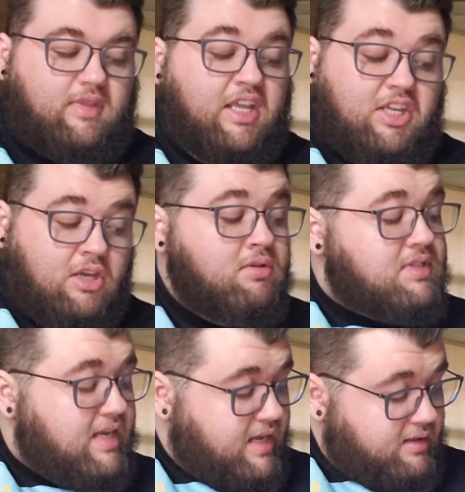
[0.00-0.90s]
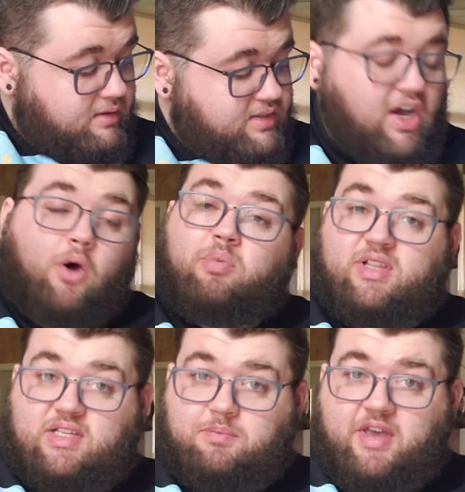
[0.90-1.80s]
used it to help
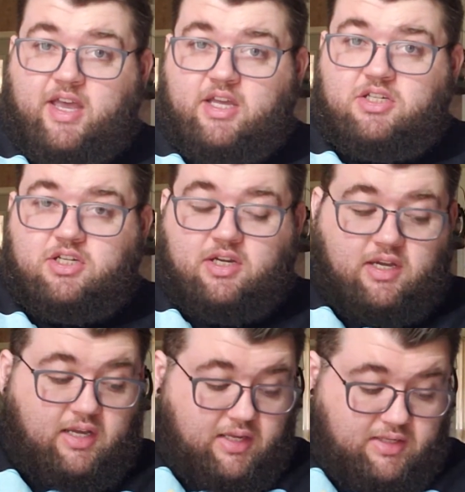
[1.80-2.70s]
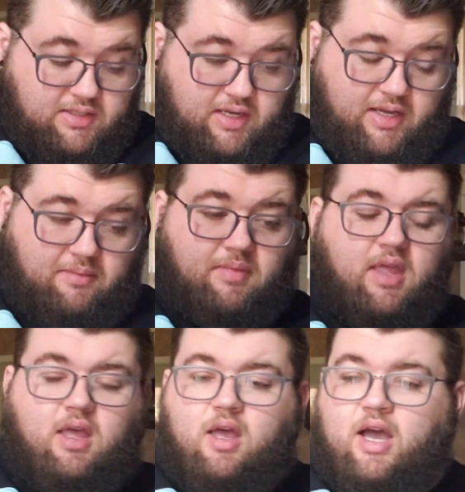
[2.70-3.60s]
with his pitch, because I
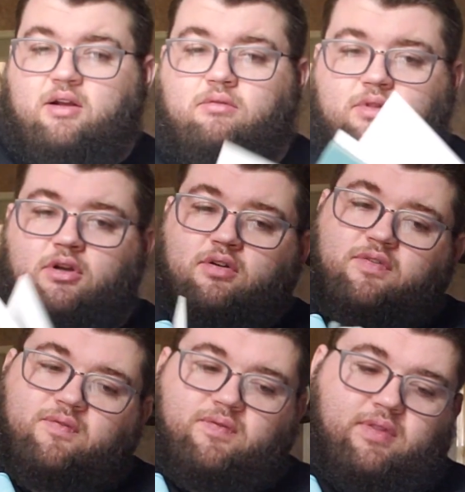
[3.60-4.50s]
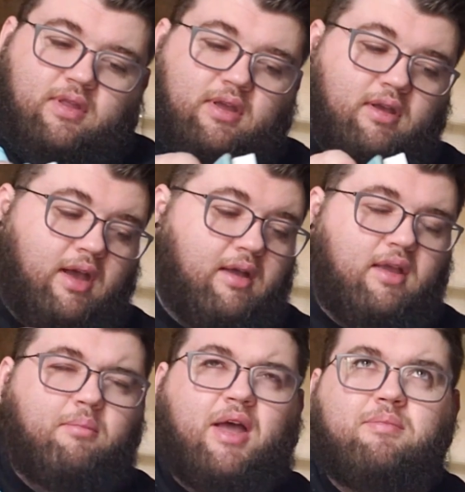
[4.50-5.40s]
don't know if
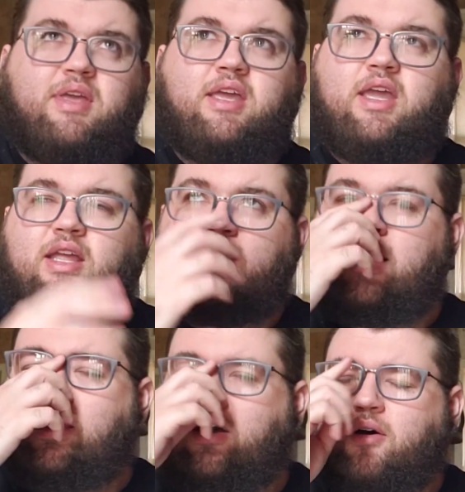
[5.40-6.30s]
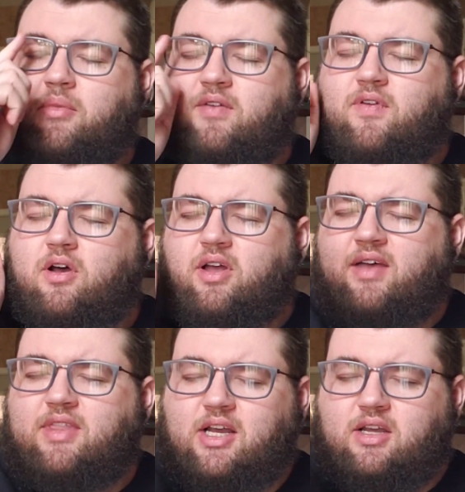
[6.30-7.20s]
it might be in the if y'all
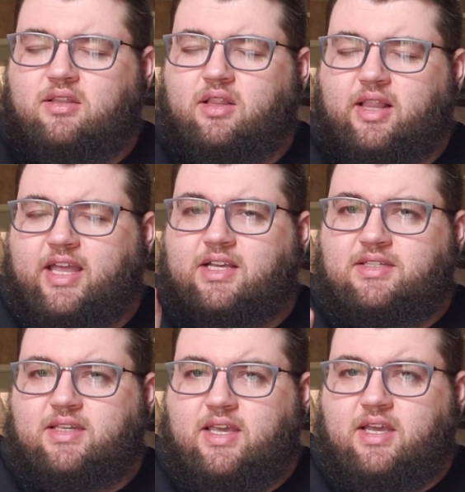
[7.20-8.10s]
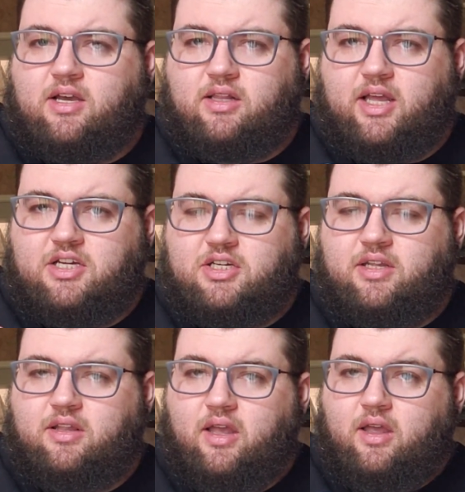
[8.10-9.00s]
have the Legacy
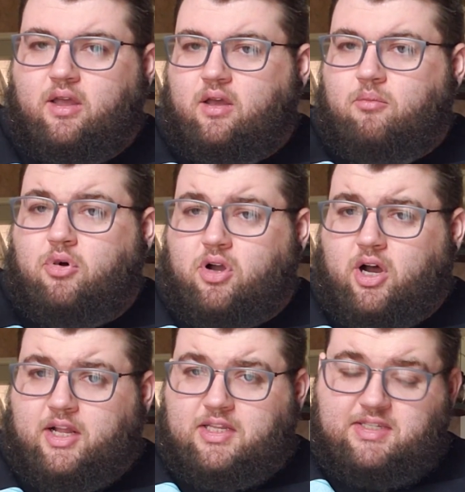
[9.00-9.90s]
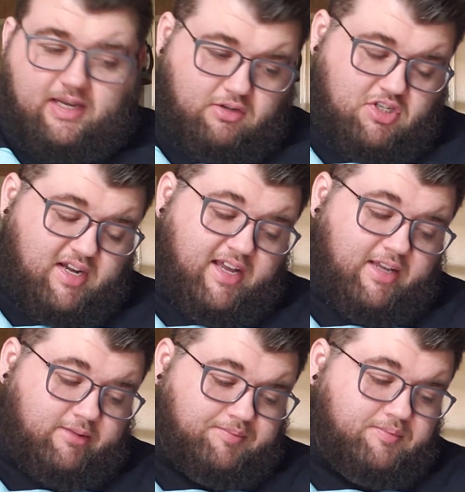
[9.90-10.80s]
Collection Pocahontas soundtrack,